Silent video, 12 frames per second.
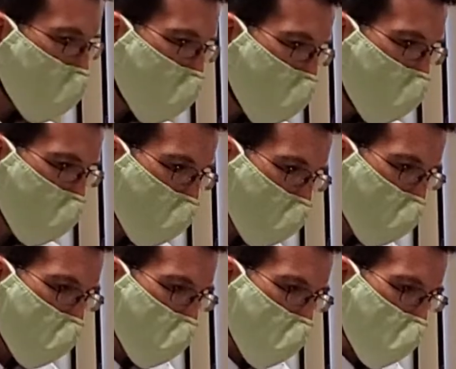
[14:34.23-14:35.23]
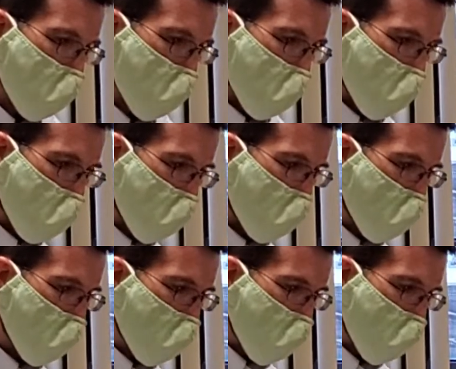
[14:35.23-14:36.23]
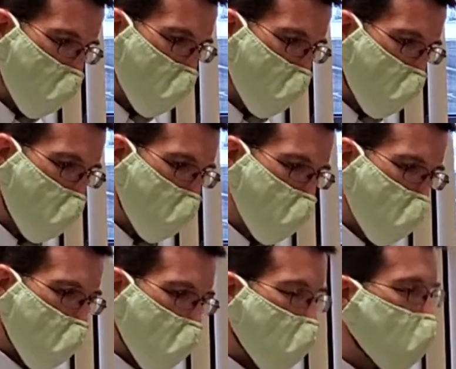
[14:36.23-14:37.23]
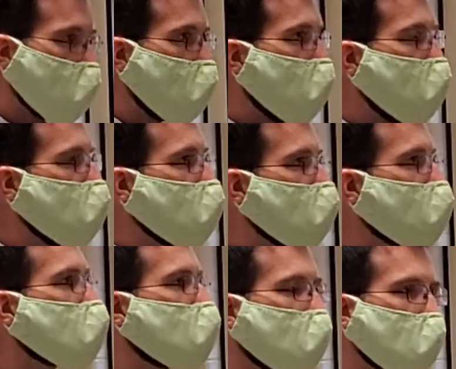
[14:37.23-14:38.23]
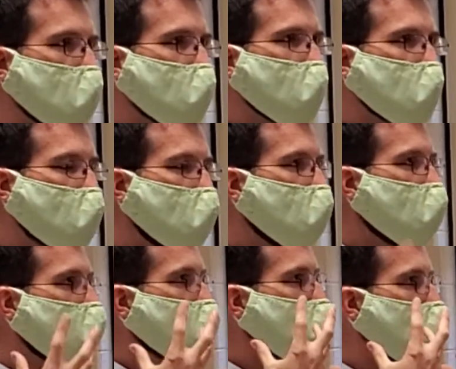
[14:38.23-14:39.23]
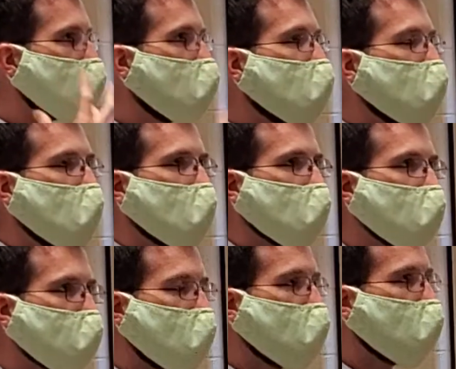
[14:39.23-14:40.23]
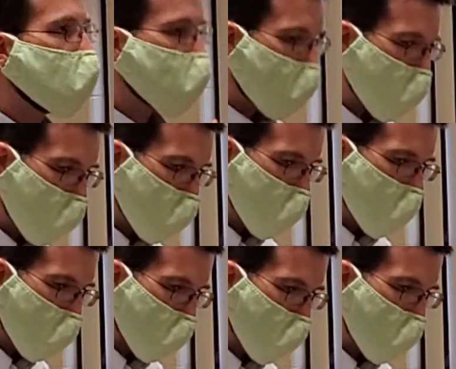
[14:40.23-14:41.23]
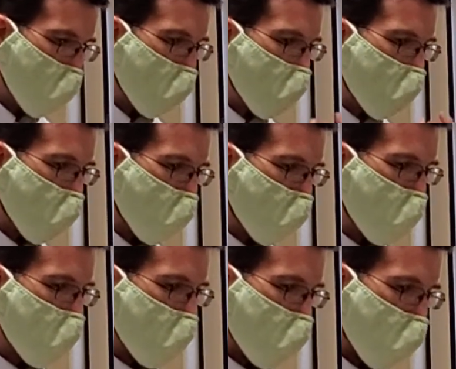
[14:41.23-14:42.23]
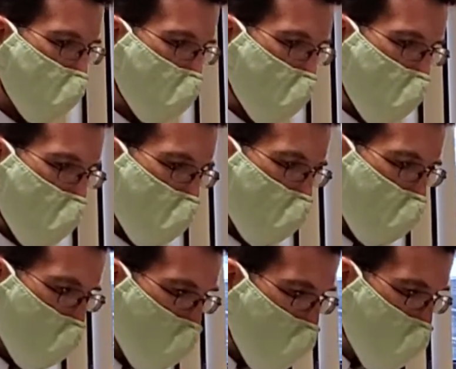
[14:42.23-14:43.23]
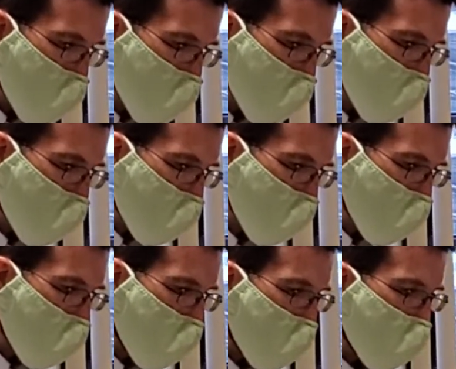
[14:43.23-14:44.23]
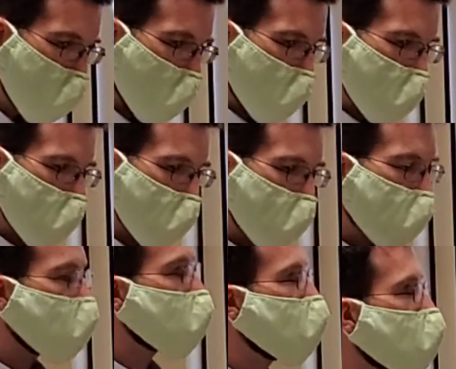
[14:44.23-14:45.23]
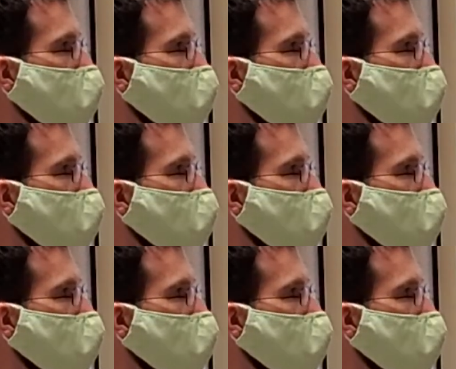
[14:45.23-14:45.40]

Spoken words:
kind of group of Islam. They discourage materialism. They try to be spiritually pure, to focus on their relationship with God. So they practice